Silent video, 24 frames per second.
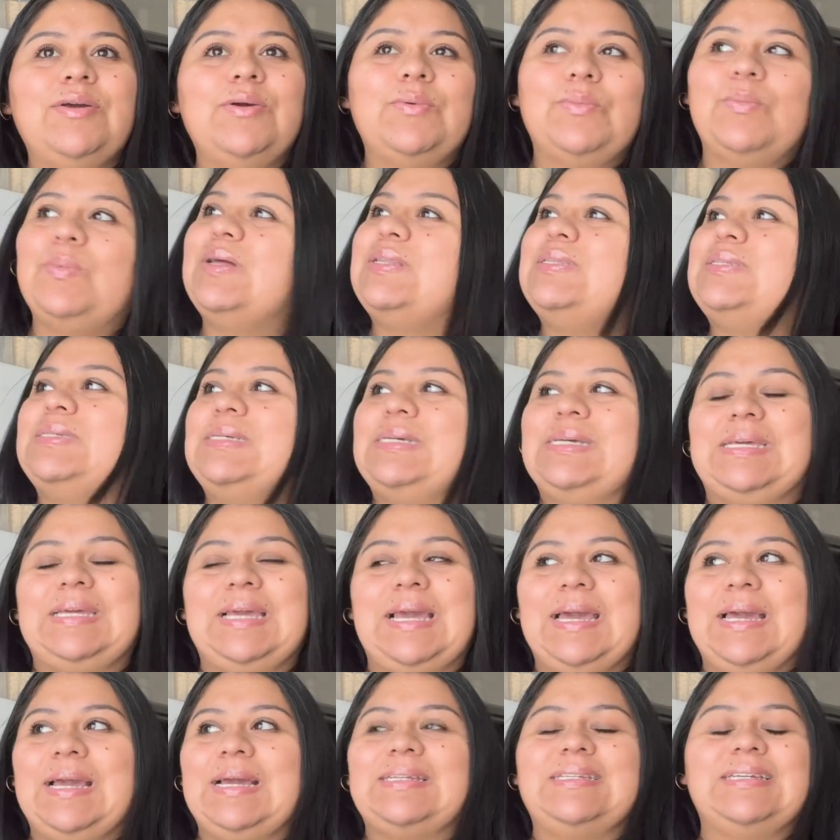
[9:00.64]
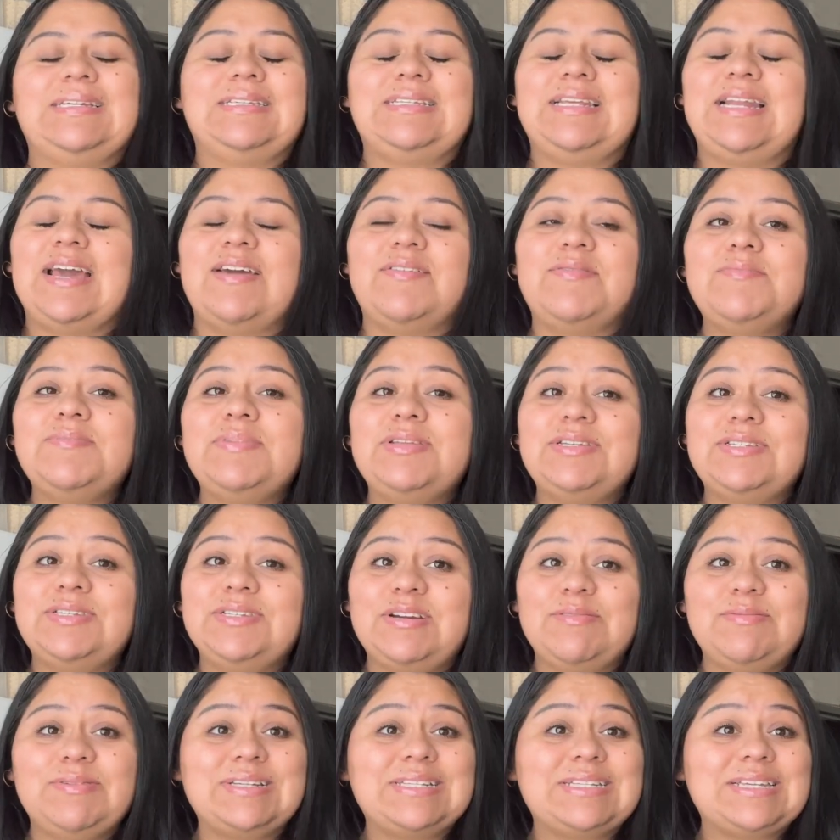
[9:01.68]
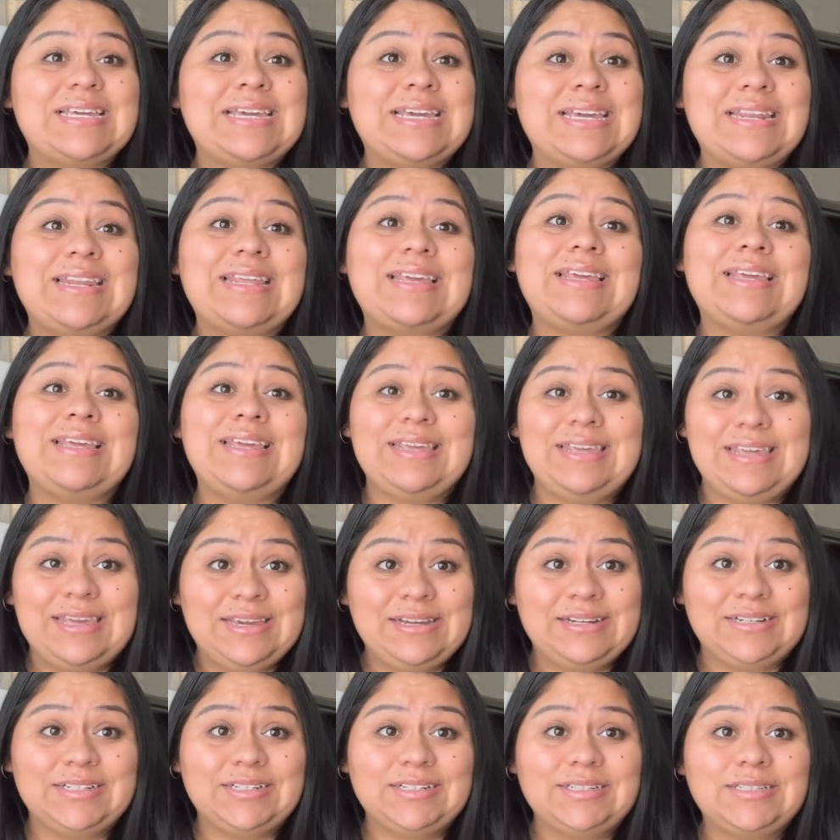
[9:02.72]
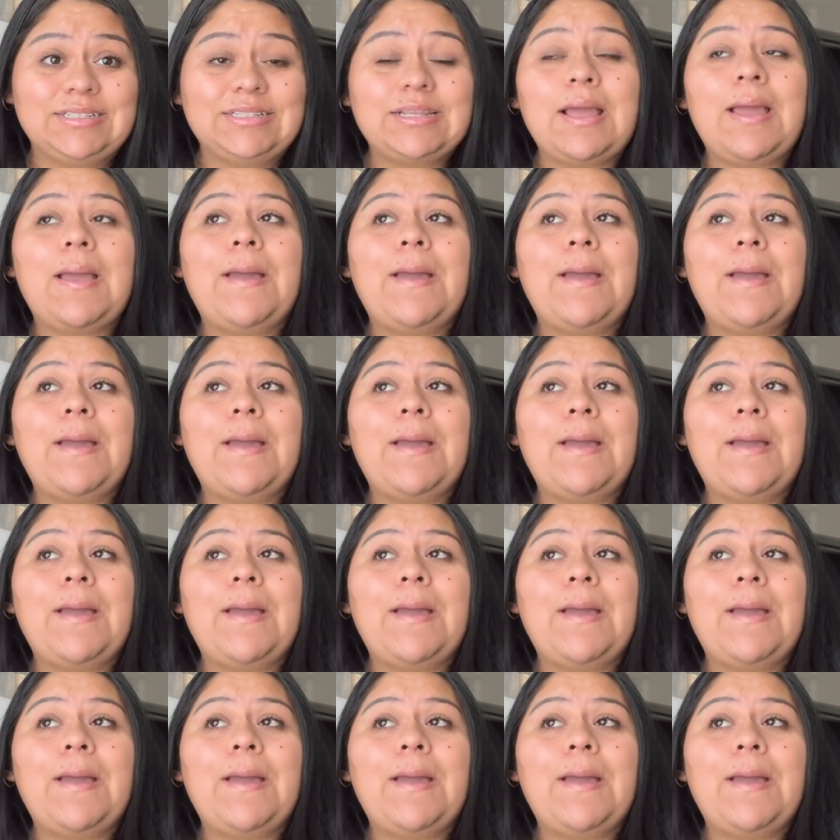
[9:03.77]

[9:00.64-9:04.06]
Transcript: what to get because like I said I haven't been to Starbucks in years